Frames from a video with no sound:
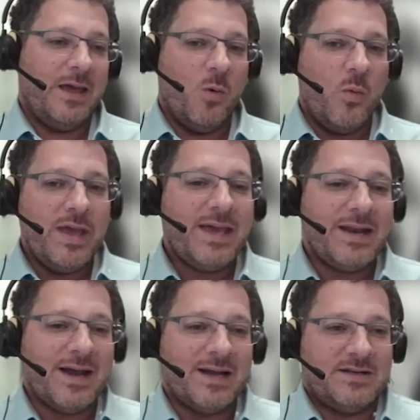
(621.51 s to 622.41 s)
We
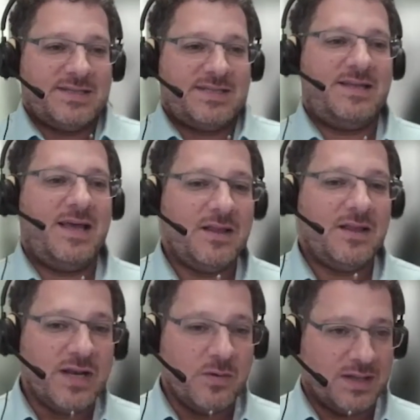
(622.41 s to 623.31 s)
can
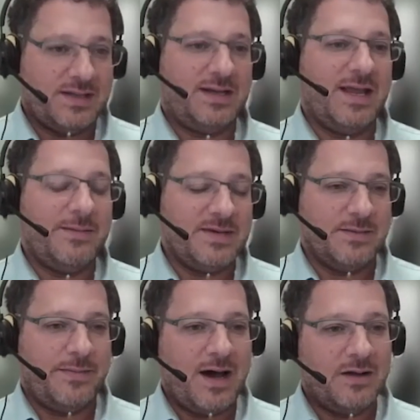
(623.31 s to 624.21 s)
understand really what the claim
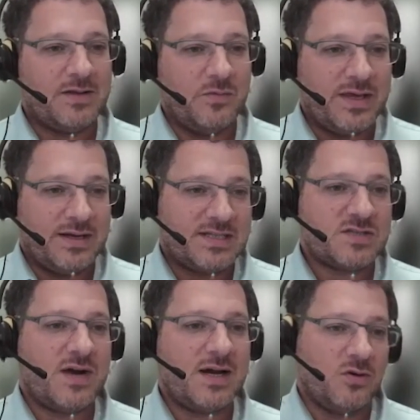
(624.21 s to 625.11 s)
is about, and we can
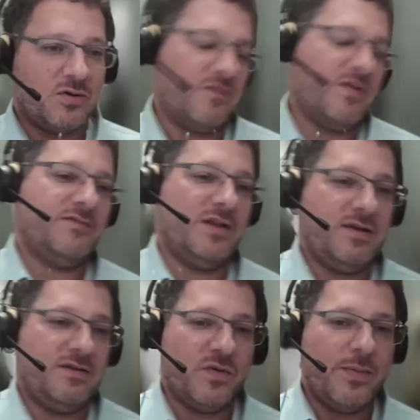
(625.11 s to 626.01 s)
extract all the
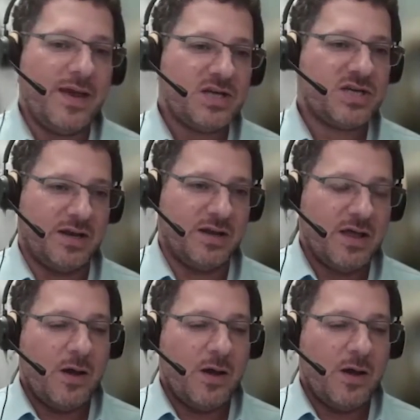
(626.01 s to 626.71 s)
relevant information.